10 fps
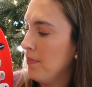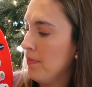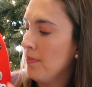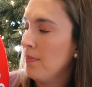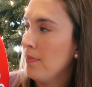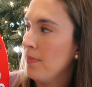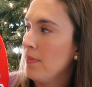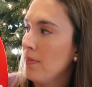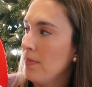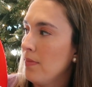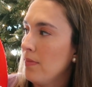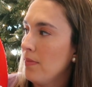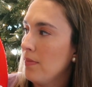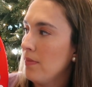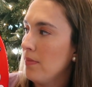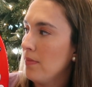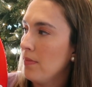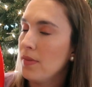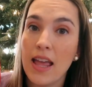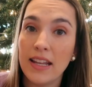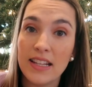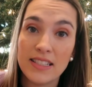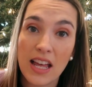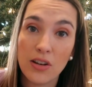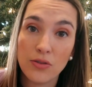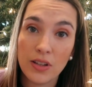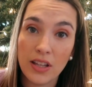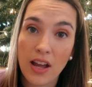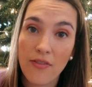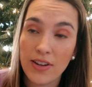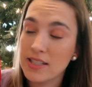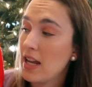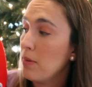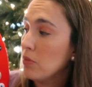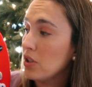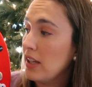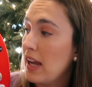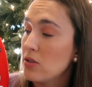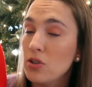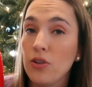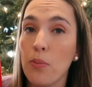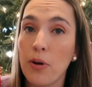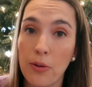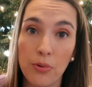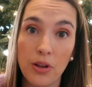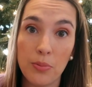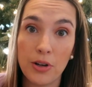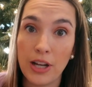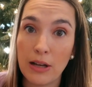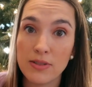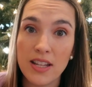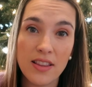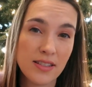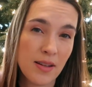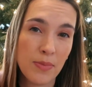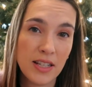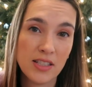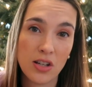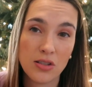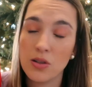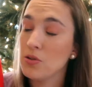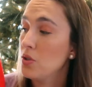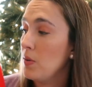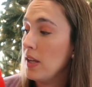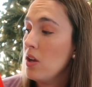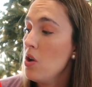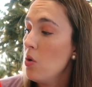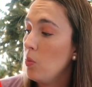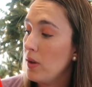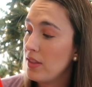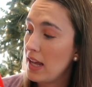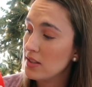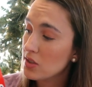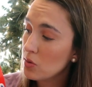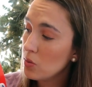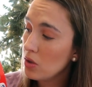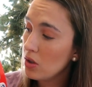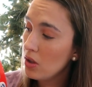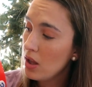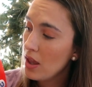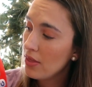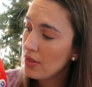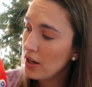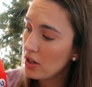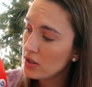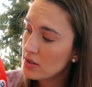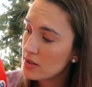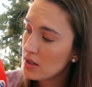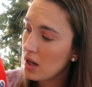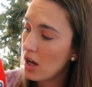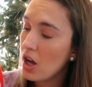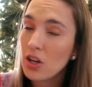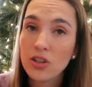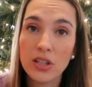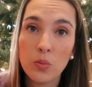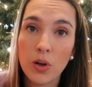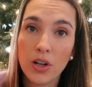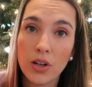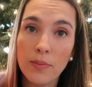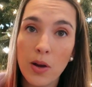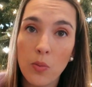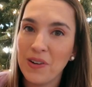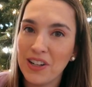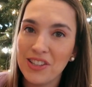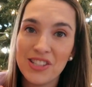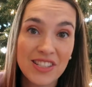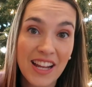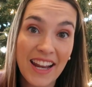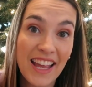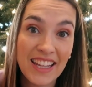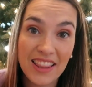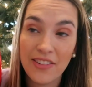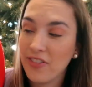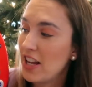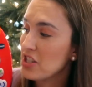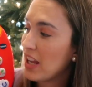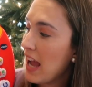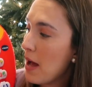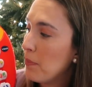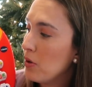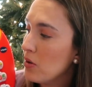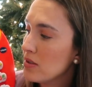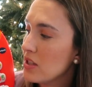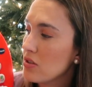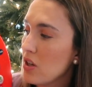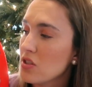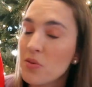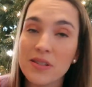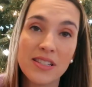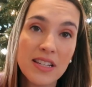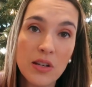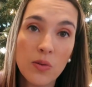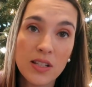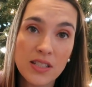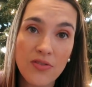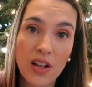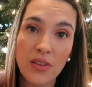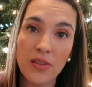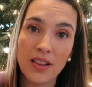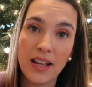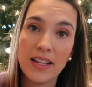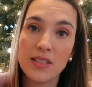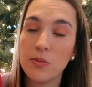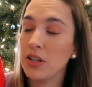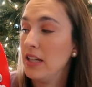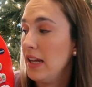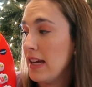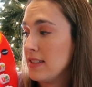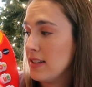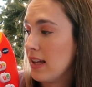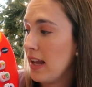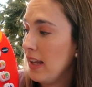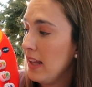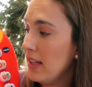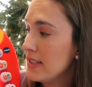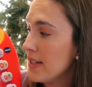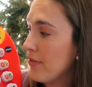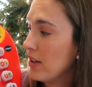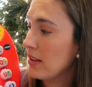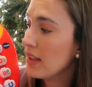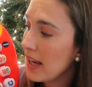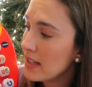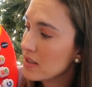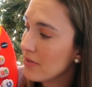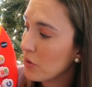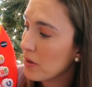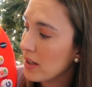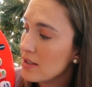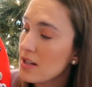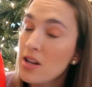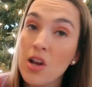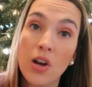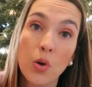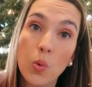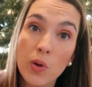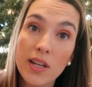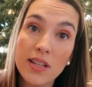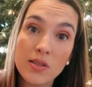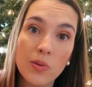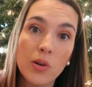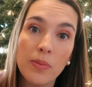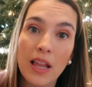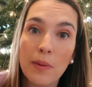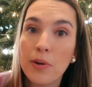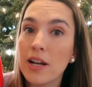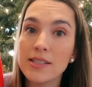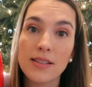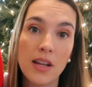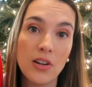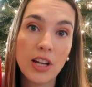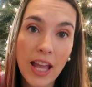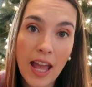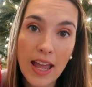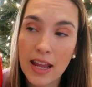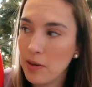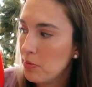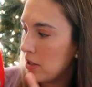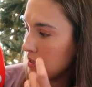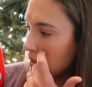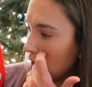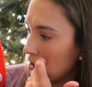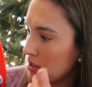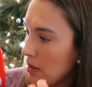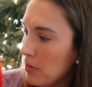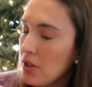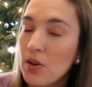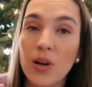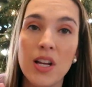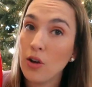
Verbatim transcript: L says And he's had a really fun time learning how to properly pronounce it. It's something he's also doing with at school. There's a hungry worm where you just kind of hit the flashing apples. There's also a sequence, follow the lights, where he has to kind of hit different lights for it. Quiz, where it would be like press letter K, press letter W.